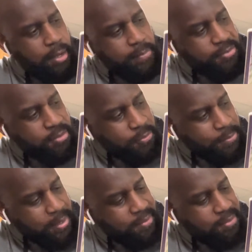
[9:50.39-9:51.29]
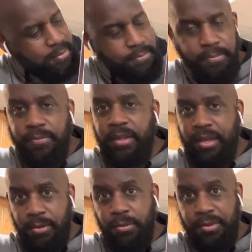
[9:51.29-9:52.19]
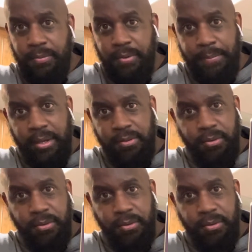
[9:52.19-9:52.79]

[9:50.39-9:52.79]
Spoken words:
That's the remix, and you'll see what I mean.